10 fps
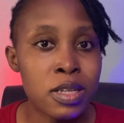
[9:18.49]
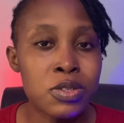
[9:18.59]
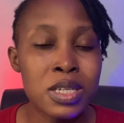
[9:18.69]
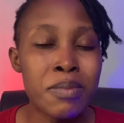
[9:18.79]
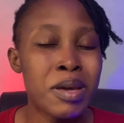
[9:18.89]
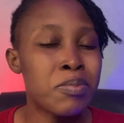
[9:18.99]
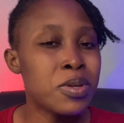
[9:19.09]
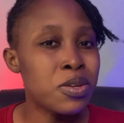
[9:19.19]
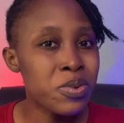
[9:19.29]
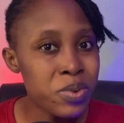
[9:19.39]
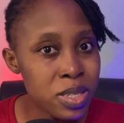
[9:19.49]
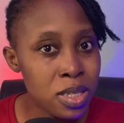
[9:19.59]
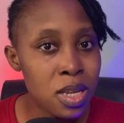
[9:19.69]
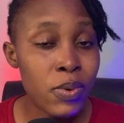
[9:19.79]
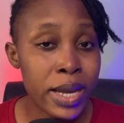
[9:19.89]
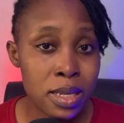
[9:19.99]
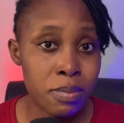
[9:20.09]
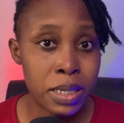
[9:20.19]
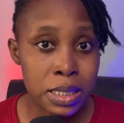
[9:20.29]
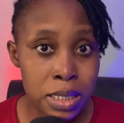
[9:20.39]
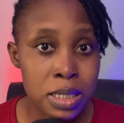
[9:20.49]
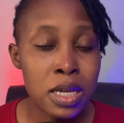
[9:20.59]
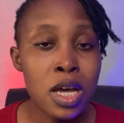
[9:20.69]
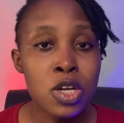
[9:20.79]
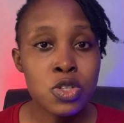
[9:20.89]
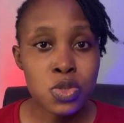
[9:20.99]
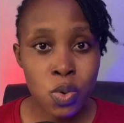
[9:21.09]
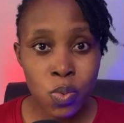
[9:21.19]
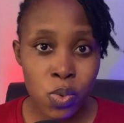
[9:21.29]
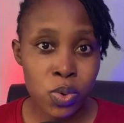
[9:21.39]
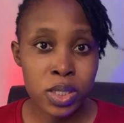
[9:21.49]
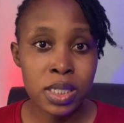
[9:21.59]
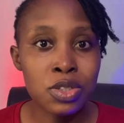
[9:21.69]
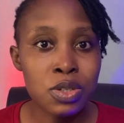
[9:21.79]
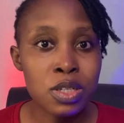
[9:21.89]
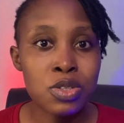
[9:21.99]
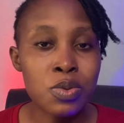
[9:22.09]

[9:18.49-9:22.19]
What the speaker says: So that might be the reason why they might need someone in the US.